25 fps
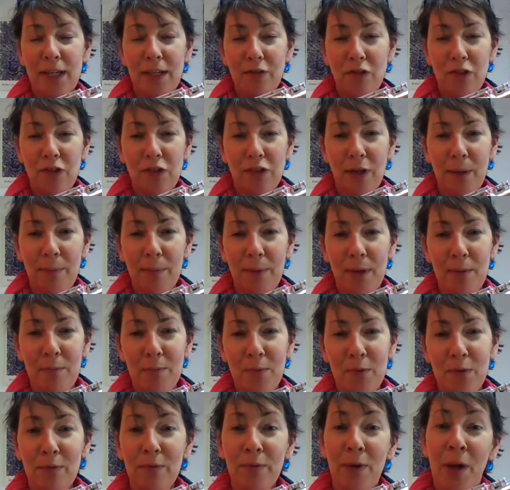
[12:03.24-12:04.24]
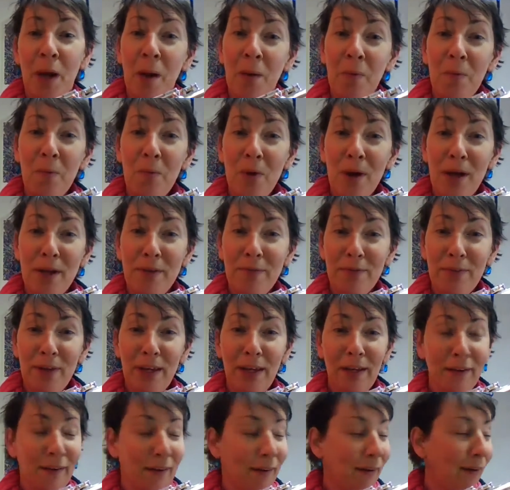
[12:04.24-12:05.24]
G sharp and move one
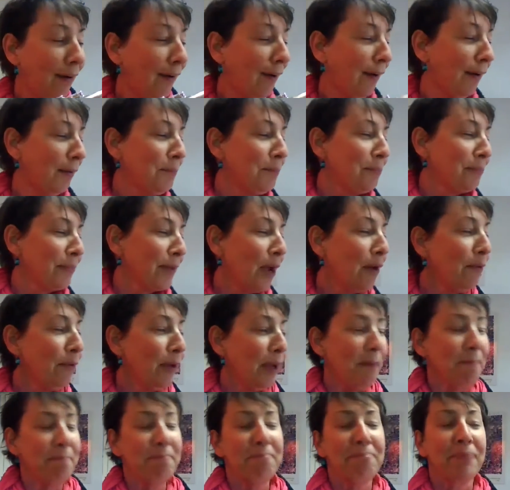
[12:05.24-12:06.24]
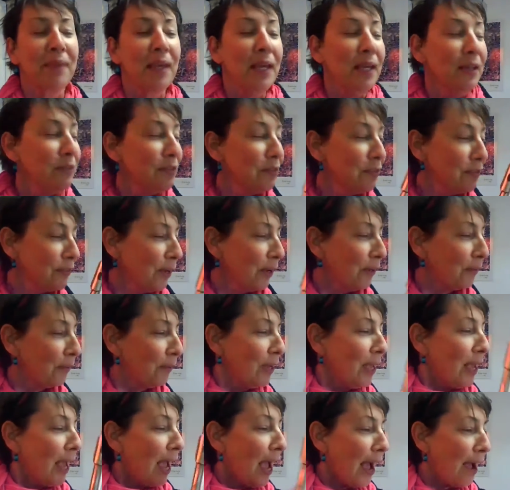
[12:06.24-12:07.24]
finger. Okay, so
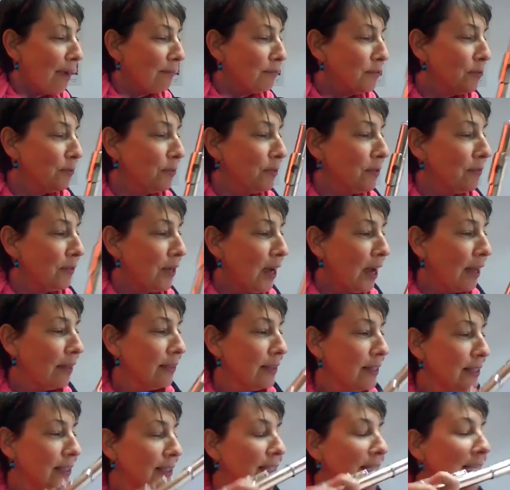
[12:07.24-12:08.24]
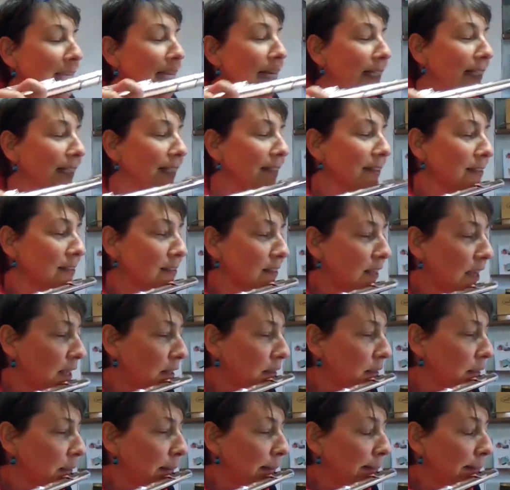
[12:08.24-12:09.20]
after we've got these key clicks done,